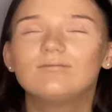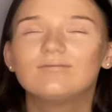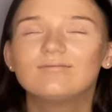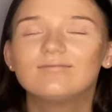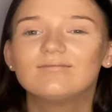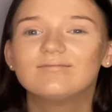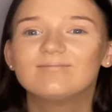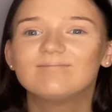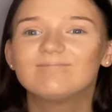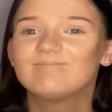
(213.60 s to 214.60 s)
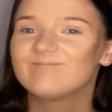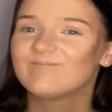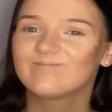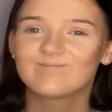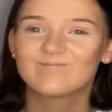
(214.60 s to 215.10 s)

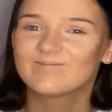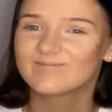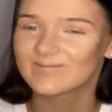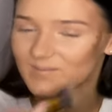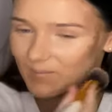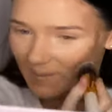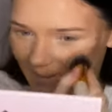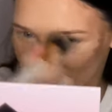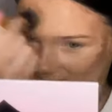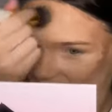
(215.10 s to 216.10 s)
(silent)